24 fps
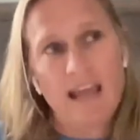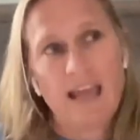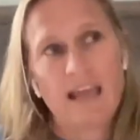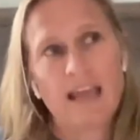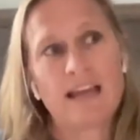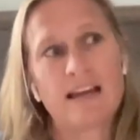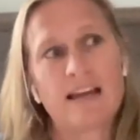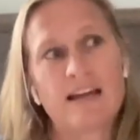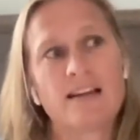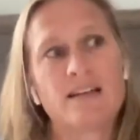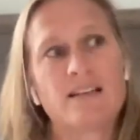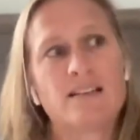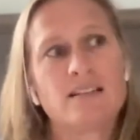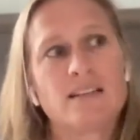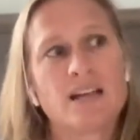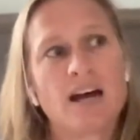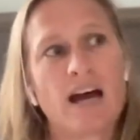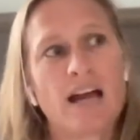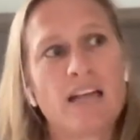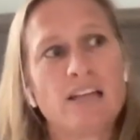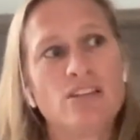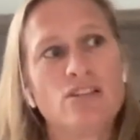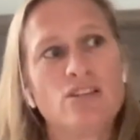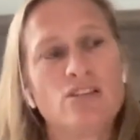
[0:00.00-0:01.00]
And
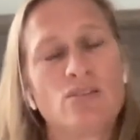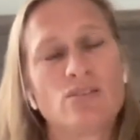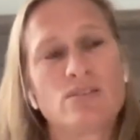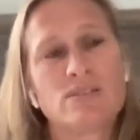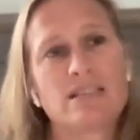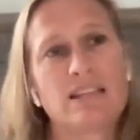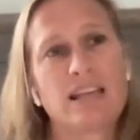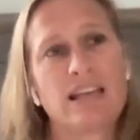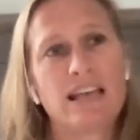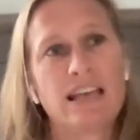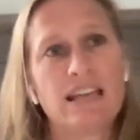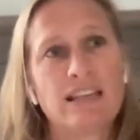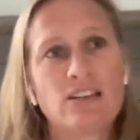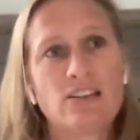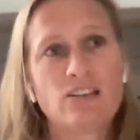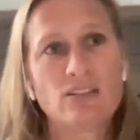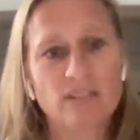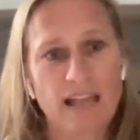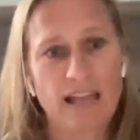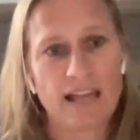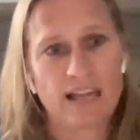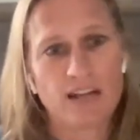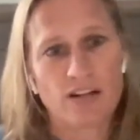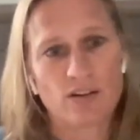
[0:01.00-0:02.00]
I use the inner
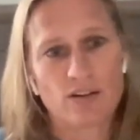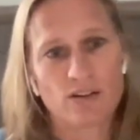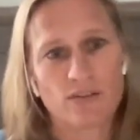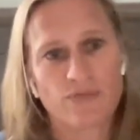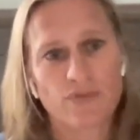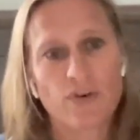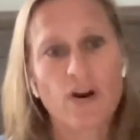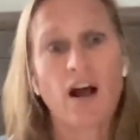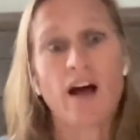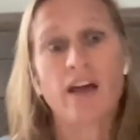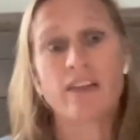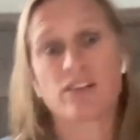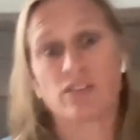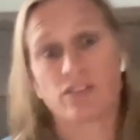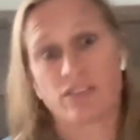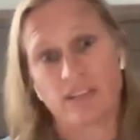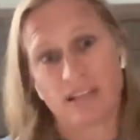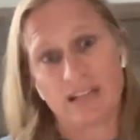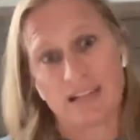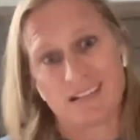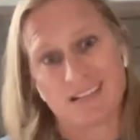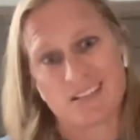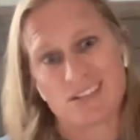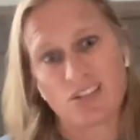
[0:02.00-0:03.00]
layer for other
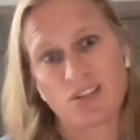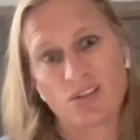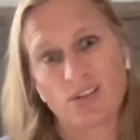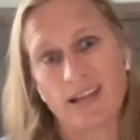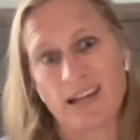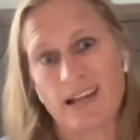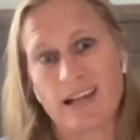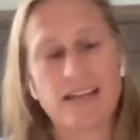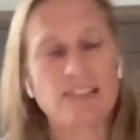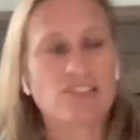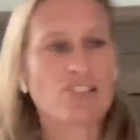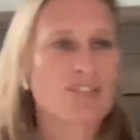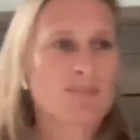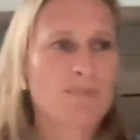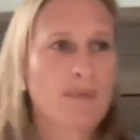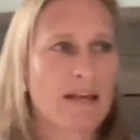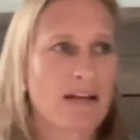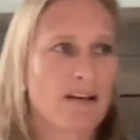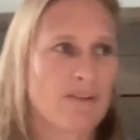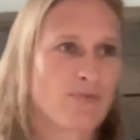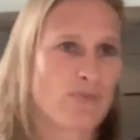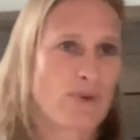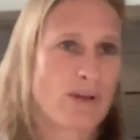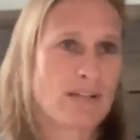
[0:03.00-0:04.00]
things. So like I just
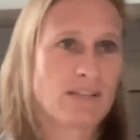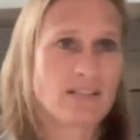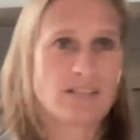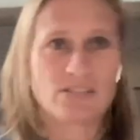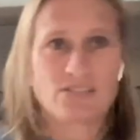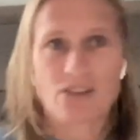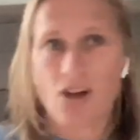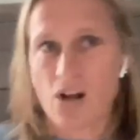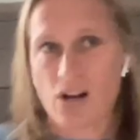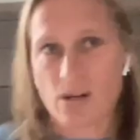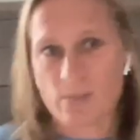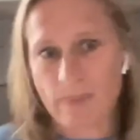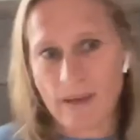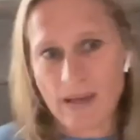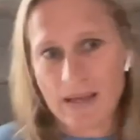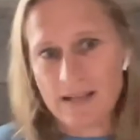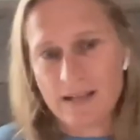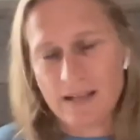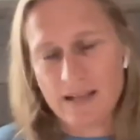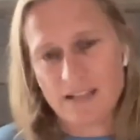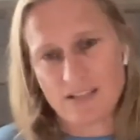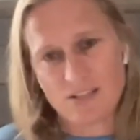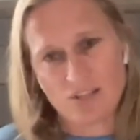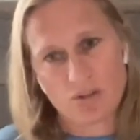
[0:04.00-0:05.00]
made a friend a dog bed.
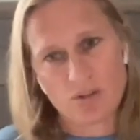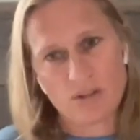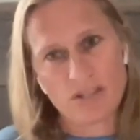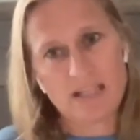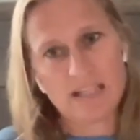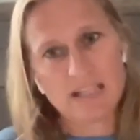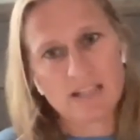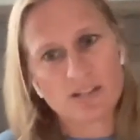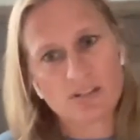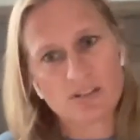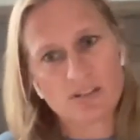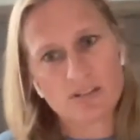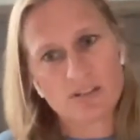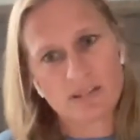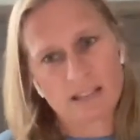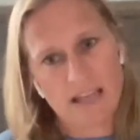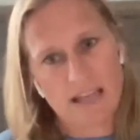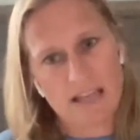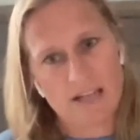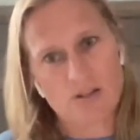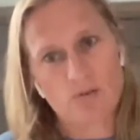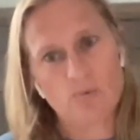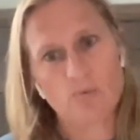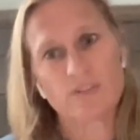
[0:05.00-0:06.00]
And so the inner
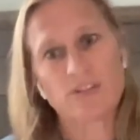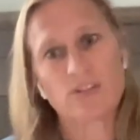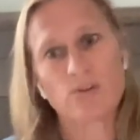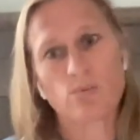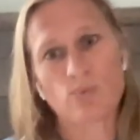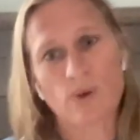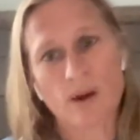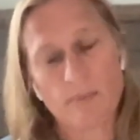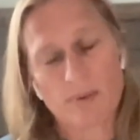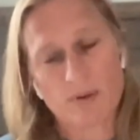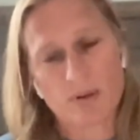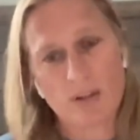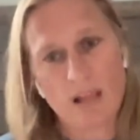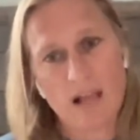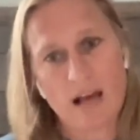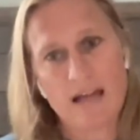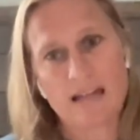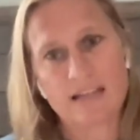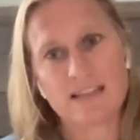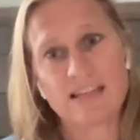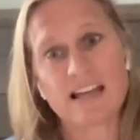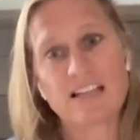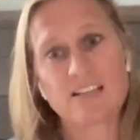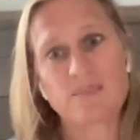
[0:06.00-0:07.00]
layer with the rubber
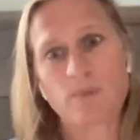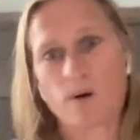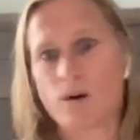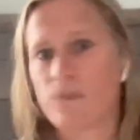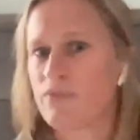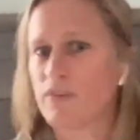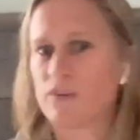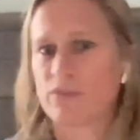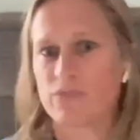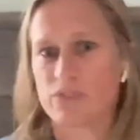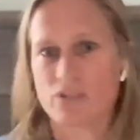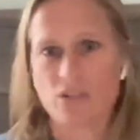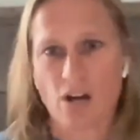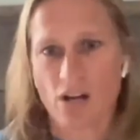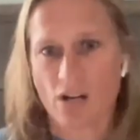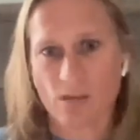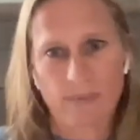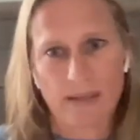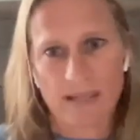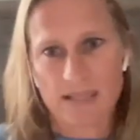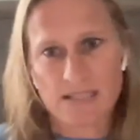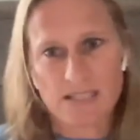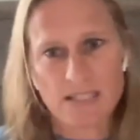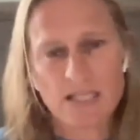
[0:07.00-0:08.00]
line, that's perfect for
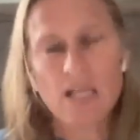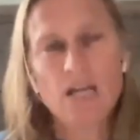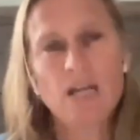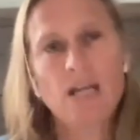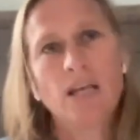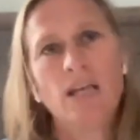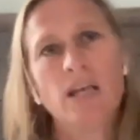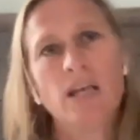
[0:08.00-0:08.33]
dog beds.